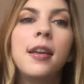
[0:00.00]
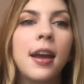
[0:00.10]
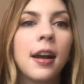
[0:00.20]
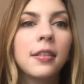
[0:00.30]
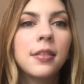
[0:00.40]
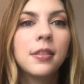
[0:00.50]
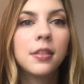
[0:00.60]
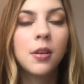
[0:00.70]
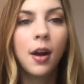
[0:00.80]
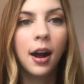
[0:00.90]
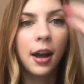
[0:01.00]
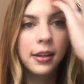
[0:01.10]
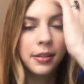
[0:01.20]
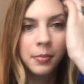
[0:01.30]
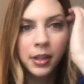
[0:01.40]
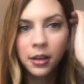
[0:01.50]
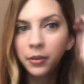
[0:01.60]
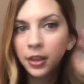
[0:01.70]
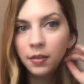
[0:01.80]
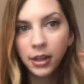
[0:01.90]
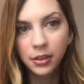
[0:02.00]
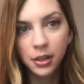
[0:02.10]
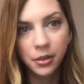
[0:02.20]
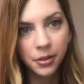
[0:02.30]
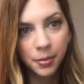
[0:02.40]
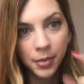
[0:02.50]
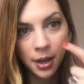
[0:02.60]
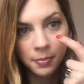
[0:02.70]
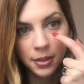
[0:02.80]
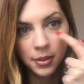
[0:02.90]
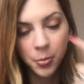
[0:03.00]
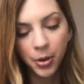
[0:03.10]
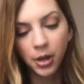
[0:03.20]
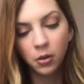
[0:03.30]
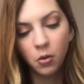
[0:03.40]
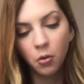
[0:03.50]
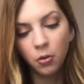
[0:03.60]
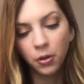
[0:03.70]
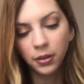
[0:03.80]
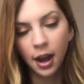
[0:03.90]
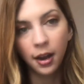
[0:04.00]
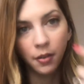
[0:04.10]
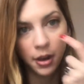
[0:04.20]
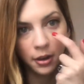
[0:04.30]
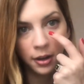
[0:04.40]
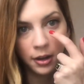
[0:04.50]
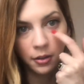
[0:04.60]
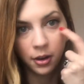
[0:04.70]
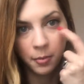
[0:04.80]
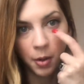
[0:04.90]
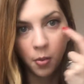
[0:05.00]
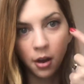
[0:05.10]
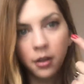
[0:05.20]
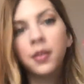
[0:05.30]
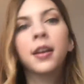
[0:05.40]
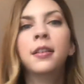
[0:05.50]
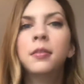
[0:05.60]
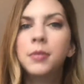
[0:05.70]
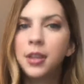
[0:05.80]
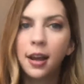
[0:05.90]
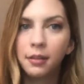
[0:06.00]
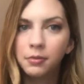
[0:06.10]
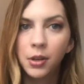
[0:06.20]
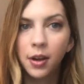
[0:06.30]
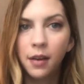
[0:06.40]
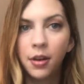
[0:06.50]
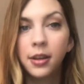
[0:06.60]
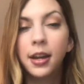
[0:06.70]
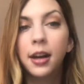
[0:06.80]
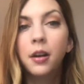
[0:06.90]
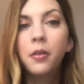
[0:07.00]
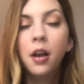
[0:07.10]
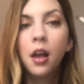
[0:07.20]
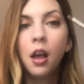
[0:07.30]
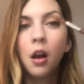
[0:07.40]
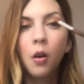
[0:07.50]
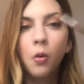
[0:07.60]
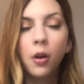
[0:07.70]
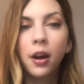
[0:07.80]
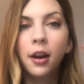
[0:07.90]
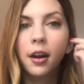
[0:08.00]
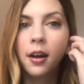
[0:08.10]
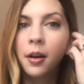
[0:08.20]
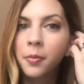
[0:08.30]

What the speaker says: Next, something I really like to do sometimes is to put gold eyeliner either in my waterline, which I don't have on now, or